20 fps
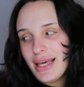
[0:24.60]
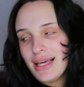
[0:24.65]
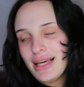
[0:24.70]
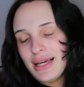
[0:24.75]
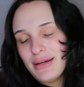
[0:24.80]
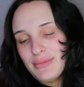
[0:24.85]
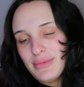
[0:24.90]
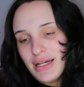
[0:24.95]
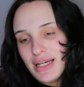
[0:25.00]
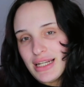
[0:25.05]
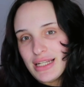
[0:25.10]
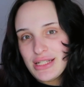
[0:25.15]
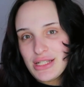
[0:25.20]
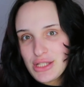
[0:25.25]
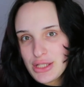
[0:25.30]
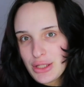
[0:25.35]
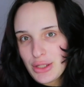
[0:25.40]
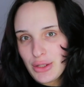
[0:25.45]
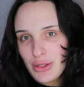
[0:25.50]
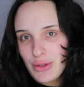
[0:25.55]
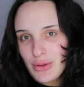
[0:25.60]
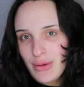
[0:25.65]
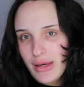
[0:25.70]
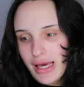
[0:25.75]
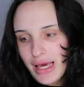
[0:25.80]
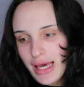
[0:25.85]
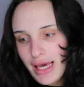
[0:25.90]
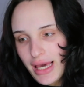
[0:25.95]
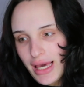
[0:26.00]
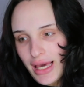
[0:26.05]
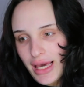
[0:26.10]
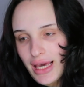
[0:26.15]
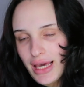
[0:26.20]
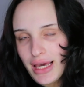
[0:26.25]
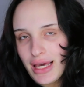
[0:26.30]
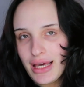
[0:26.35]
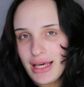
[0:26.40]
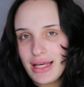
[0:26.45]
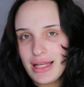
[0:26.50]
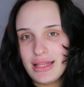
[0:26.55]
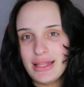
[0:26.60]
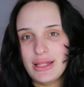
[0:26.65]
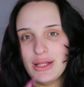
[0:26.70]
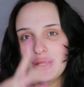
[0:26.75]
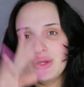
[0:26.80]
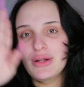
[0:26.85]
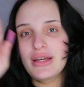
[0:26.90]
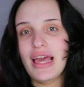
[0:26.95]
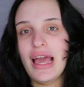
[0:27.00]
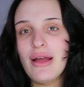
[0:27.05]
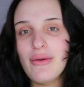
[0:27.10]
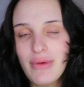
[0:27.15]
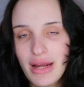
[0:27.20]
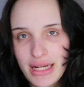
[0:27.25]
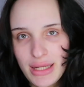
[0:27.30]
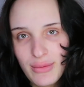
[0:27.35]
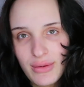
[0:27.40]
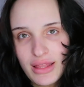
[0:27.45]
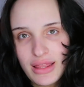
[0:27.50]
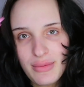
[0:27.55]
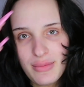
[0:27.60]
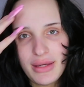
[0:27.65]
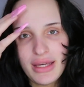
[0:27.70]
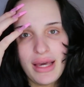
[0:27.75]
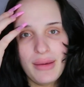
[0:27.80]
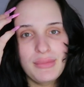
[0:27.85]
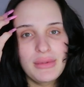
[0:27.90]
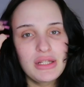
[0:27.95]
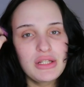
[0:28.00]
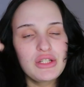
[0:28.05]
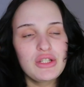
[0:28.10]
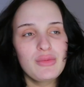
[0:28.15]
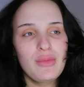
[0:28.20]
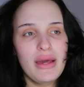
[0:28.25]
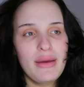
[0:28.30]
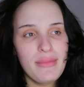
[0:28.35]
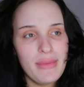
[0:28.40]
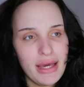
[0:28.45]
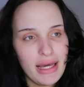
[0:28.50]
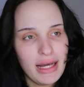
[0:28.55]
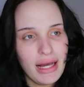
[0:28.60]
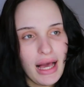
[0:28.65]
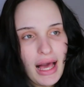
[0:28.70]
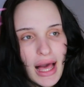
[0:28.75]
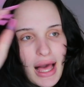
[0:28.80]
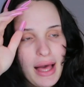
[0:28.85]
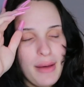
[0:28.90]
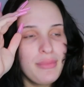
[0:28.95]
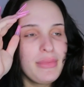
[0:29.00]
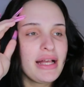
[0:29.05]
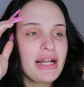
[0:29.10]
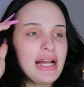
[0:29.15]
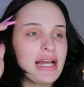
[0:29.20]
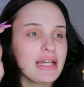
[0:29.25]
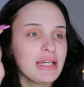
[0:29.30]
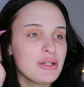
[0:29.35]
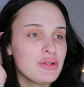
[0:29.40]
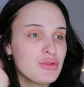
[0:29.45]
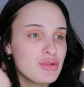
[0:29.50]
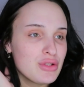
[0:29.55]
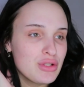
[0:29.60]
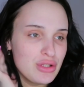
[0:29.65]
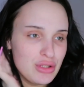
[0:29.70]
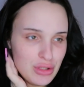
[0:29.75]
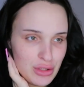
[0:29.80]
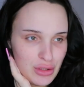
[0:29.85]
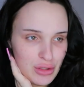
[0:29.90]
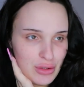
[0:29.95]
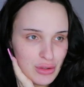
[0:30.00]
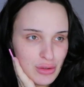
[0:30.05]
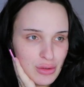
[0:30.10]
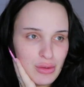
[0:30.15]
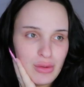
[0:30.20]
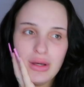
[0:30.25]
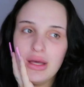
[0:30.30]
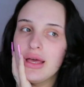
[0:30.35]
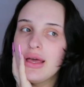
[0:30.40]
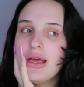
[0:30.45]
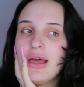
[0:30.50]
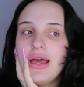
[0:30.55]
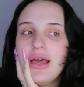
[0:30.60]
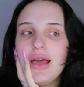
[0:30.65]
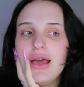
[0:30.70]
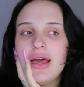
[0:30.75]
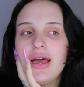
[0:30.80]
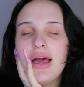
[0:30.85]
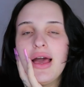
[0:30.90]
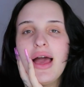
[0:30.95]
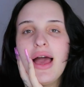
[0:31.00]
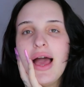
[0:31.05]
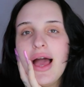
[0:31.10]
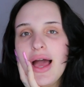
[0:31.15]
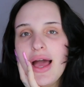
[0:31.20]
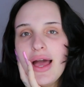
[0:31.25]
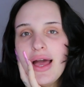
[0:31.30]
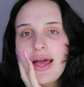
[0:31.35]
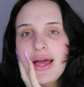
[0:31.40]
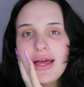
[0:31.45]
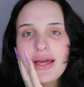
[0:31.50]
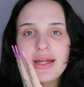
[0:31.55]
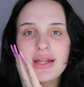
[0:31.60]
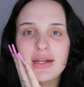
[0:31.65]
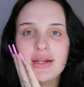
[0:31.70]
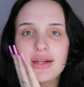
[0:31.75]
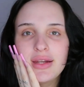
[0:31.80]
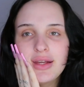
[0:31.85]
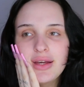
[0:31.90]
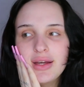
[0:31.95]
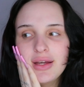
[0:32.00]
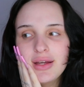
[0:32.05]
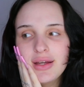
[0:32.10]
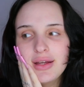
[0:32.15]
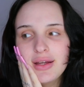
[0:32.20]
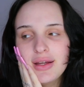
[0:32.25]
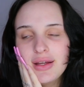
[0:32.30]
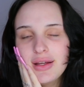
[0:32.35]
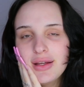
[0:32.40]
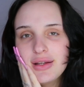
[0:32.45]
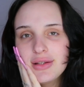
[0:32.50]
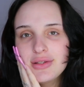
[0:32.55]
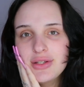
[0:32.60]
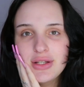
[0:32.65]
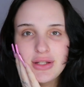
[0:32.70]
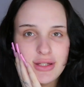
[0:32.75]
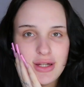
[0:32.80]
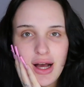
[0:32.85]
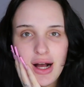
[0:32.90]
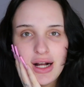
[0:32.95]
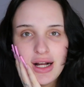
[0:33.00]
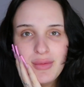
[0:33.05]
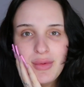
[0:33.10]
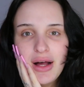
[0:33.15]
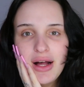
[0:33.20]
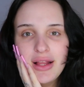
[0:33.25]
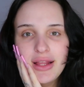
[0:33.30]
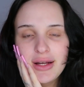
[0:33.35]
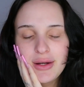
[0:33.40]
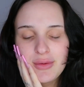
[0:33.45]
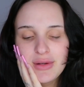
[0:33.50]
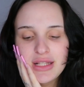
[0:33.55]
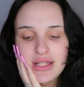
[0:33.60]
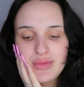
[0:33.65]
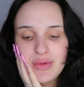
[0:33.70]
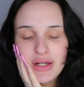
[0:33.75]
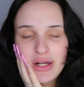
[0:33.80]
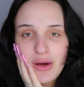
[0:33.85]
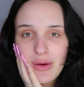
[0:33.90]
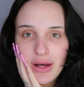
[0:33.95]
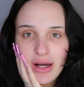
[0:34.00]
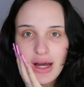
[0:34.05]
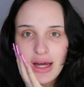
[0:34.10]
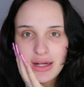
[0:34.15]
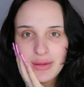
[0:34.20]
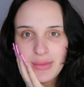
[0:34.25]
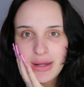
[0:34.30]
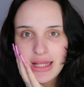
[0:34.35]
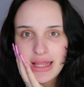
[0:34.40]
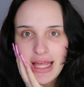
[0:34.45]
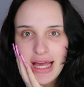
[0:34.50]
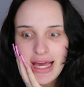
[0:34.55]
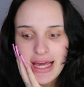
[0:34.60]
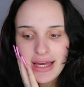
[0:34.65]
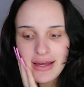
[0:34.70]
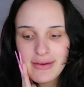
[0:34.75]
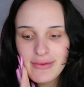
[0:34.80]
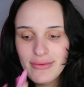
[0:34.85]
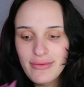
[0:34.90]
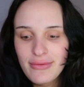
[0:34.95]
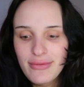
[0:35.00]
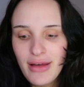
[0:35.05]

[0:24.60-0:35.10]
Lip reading: I'm gonna do a little get ready with me. I'm gonna do my makeup like I used to, and just talk about like what's been going on in my life.